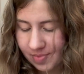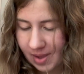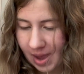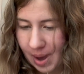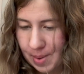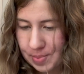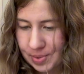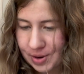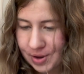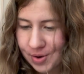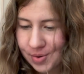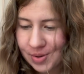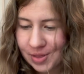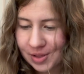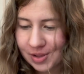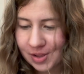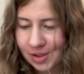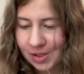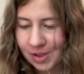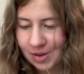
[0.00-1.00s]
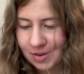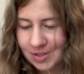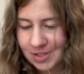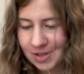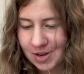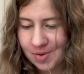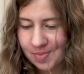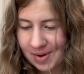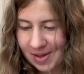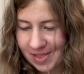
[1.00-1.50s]
I'm gonna go with
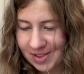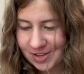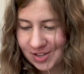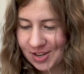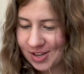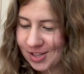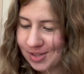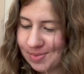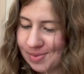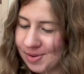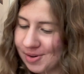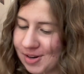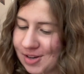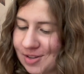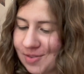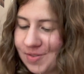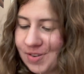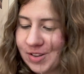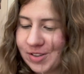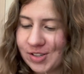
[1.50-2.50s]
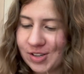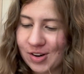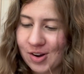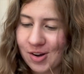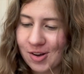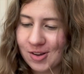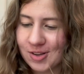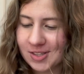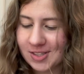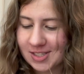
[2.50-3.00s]
Closer by The Chainsmokers featuring
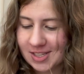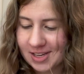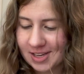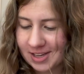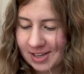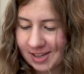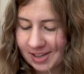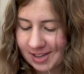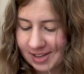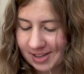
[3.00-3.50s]
Halsey.